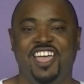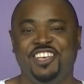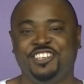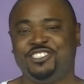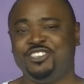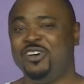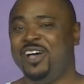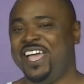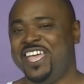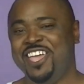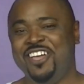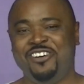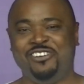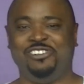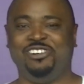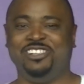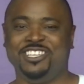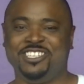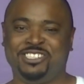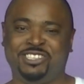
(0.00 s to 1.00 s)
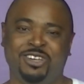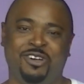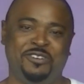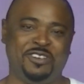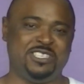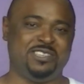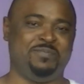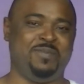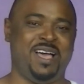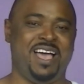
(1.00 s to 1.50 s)
So I hear all the
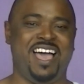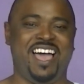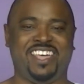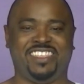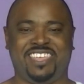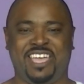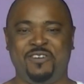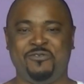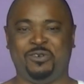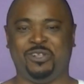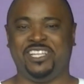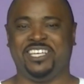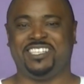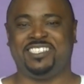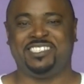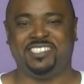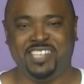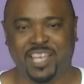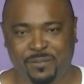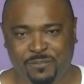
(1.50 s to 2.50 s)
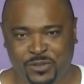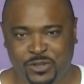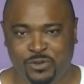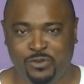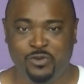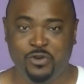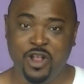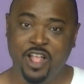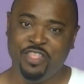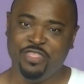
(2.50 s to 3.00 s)
stories about how they will accept
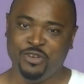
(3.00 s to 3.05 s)
you